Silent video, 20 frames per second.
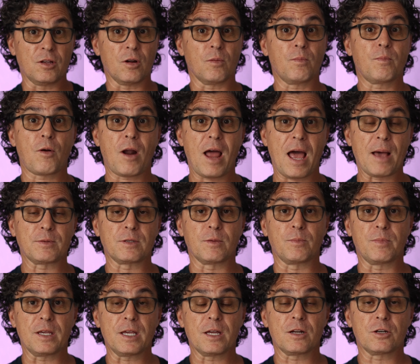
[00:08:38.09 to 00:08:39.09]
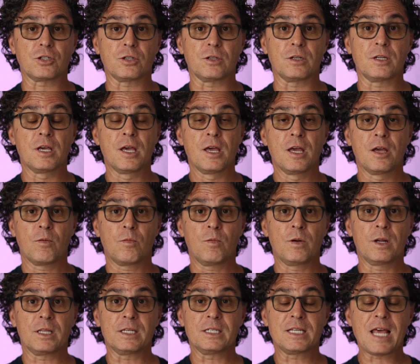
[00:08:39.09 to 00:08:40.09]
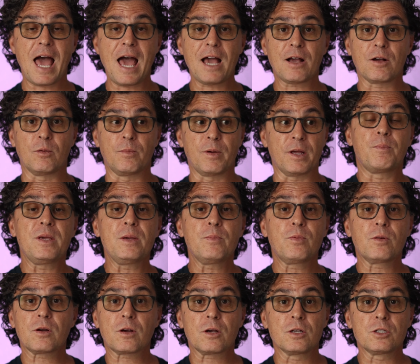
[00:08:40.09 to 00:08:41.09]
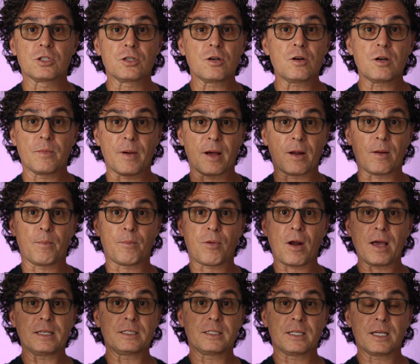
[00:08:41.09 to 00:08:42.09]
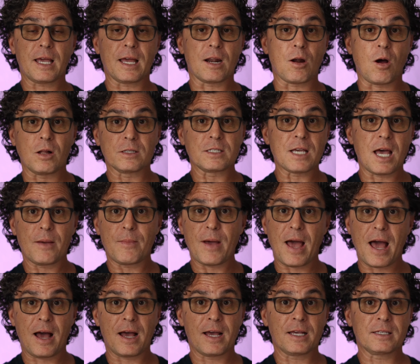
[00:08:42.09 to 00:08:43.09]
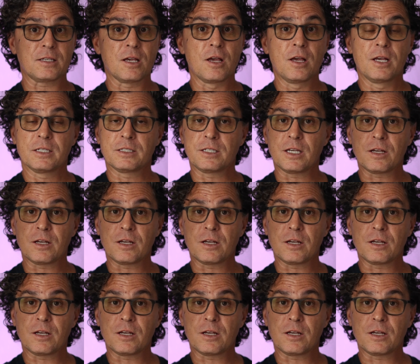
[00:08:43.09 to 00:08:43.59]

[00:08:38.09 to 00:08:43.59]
you know, perhaps a beginner should really tackle, but people are concerned about pricing at all time highs,